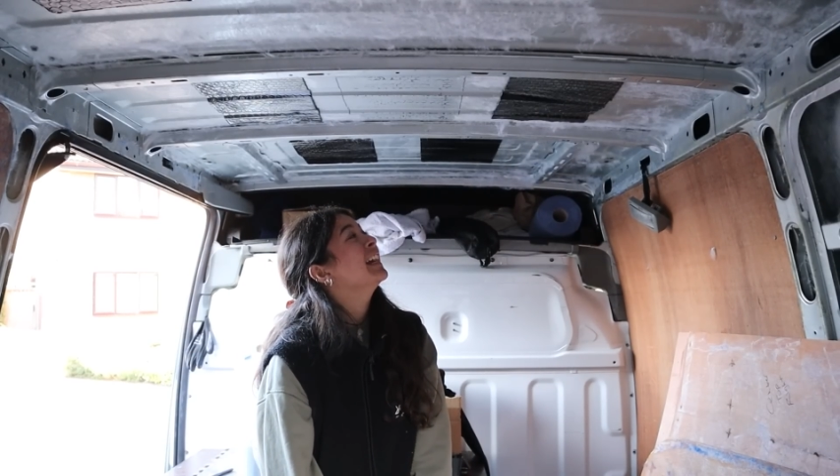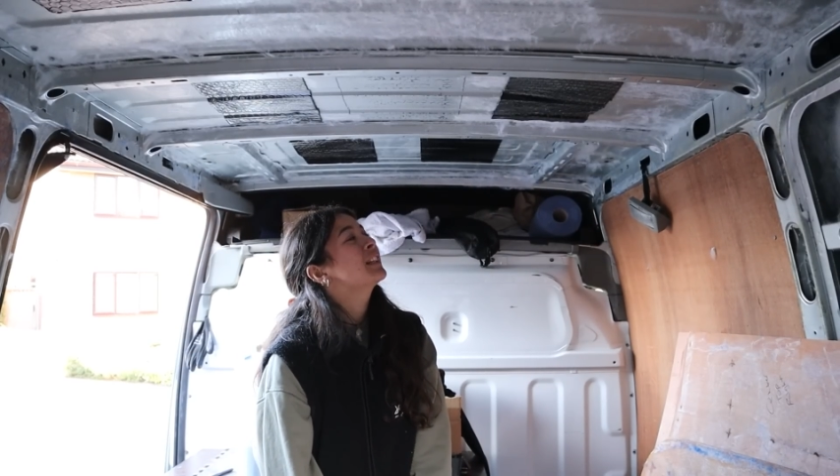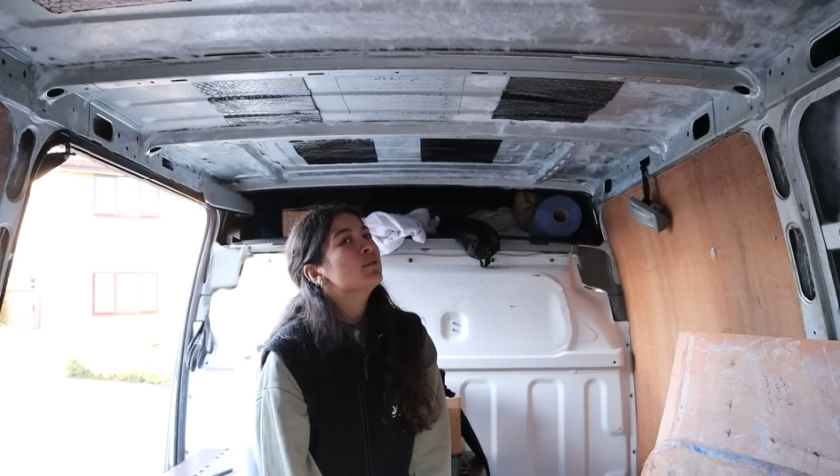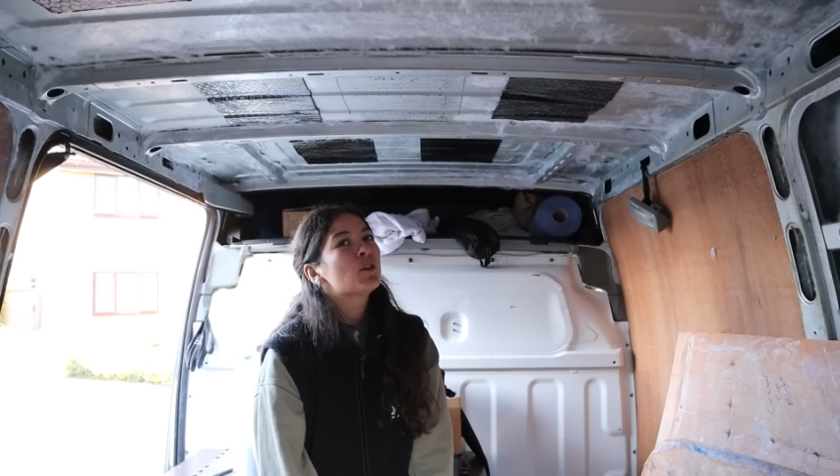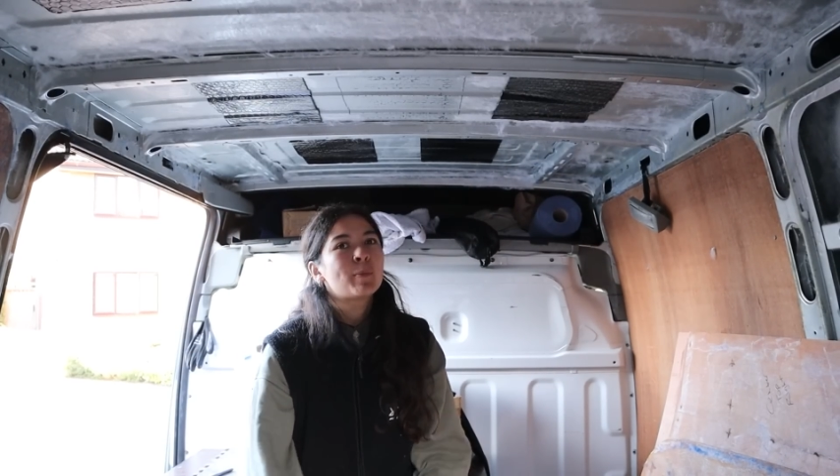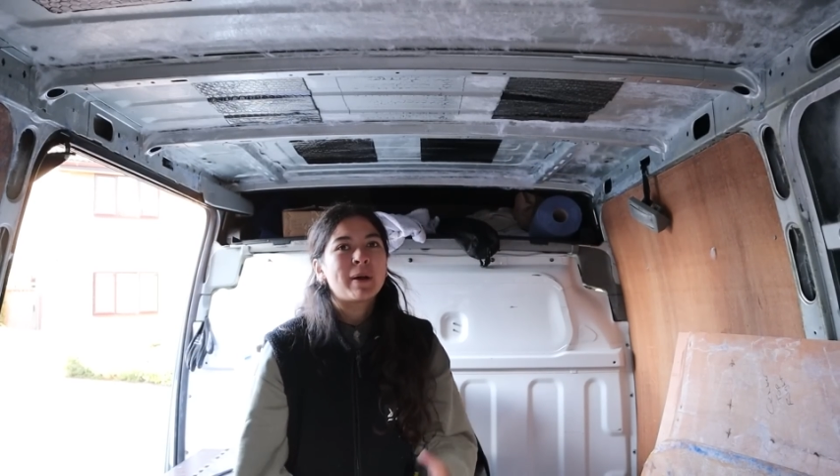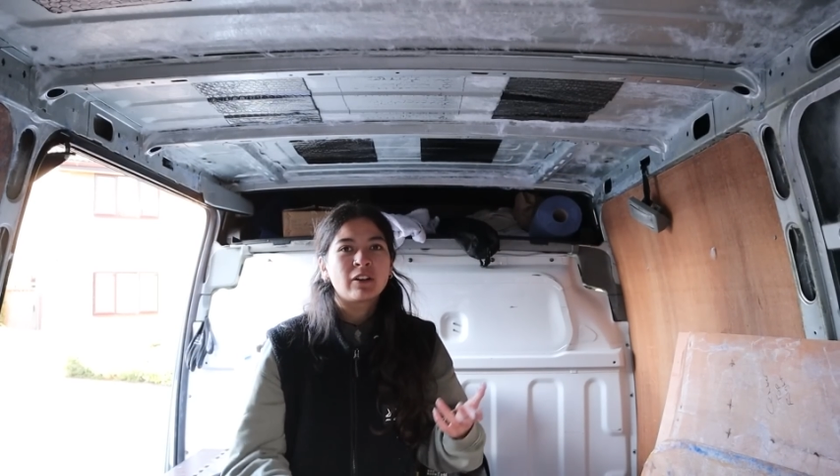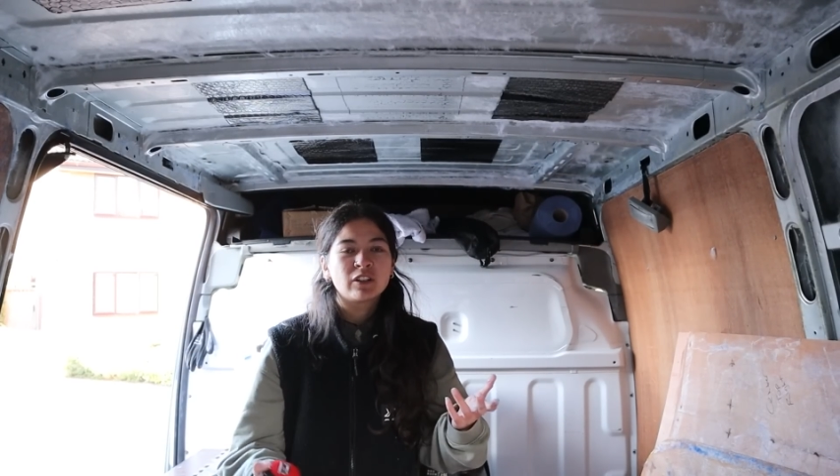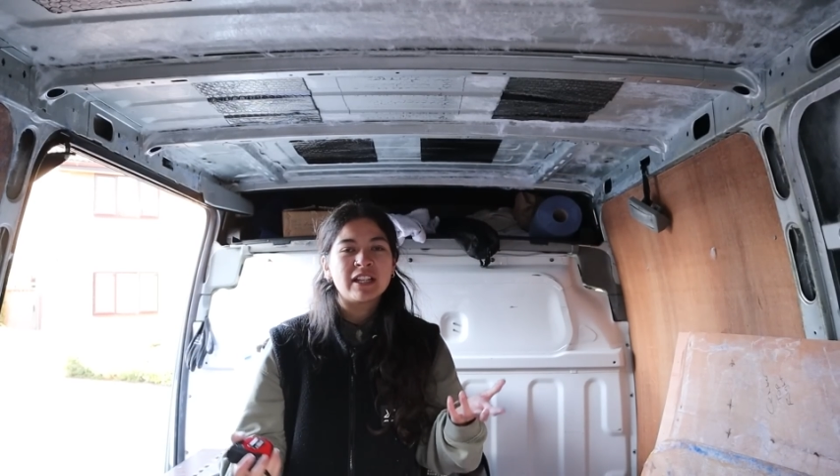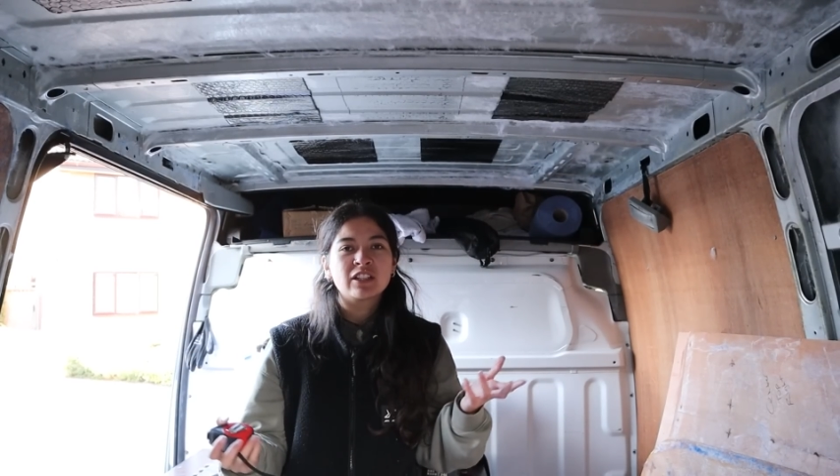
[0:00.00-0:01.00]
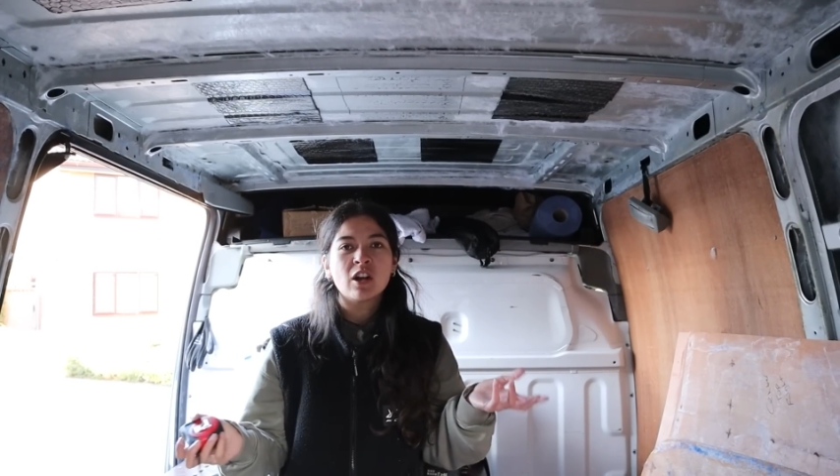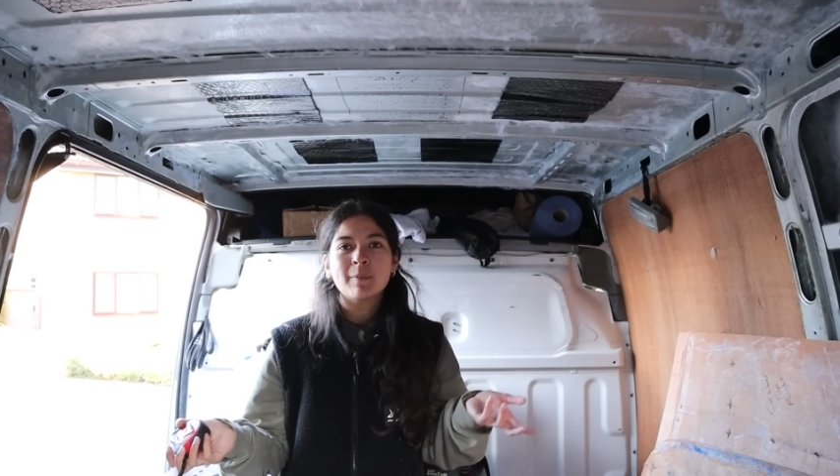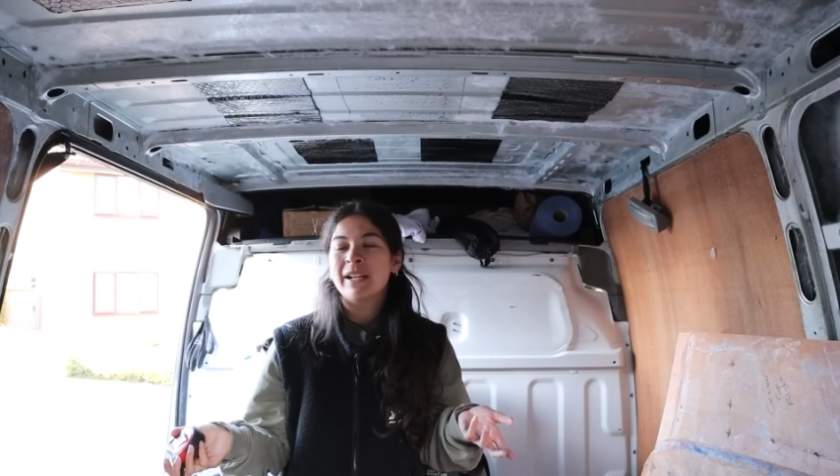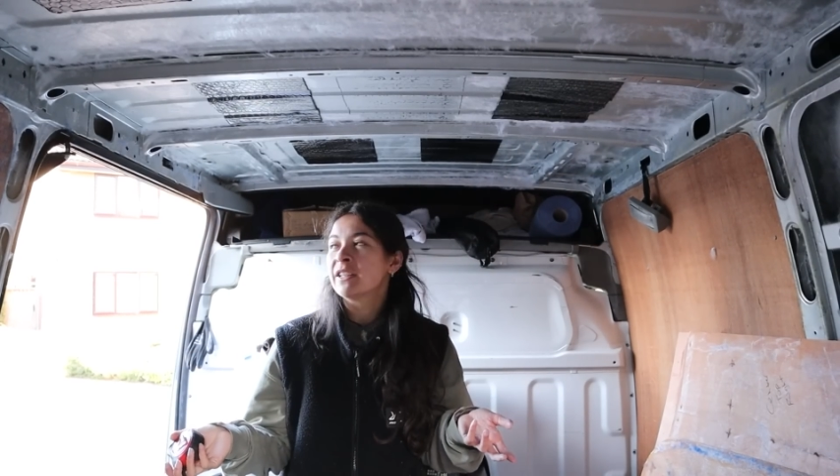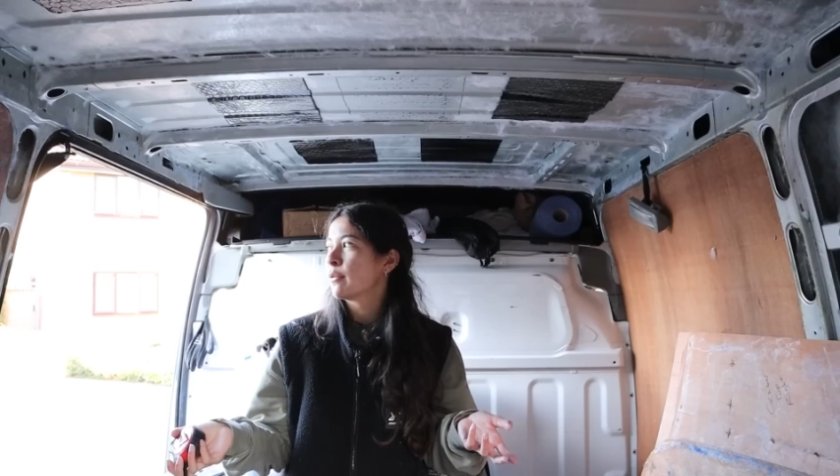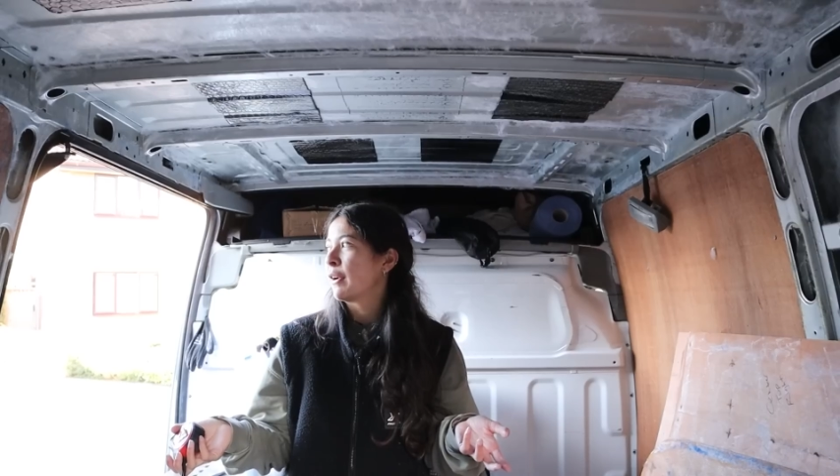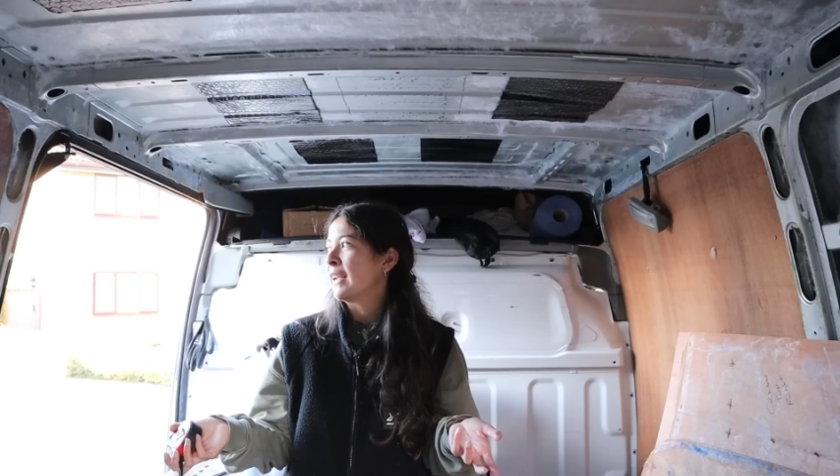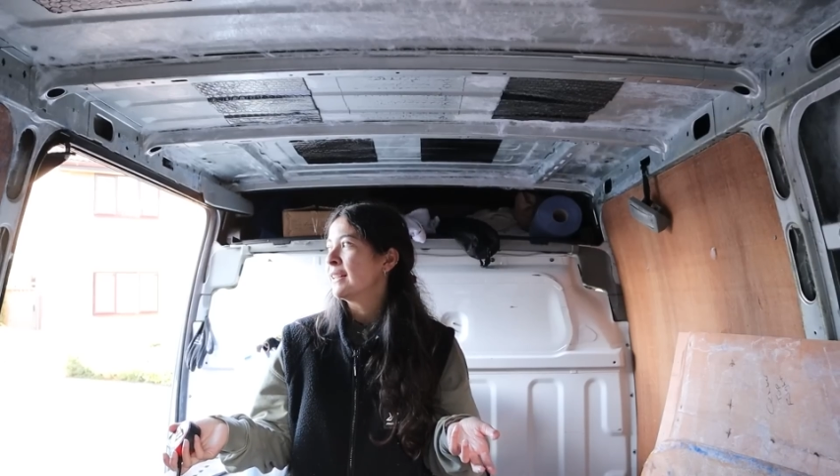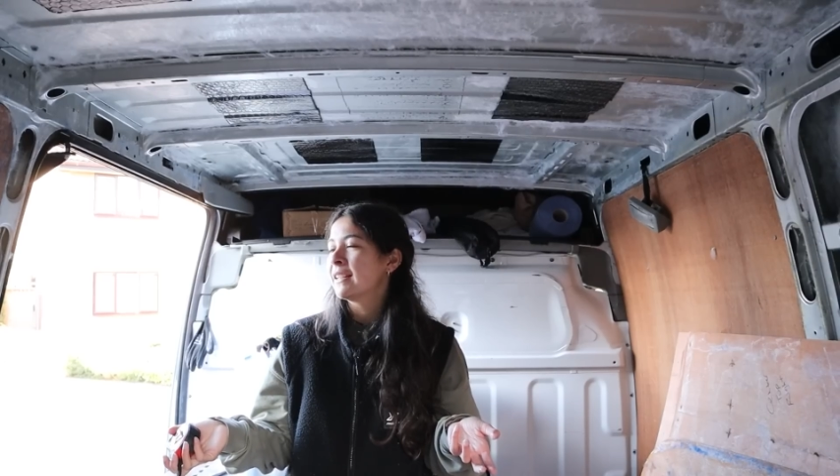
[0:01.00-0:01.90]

It's more about, it's not meant to rain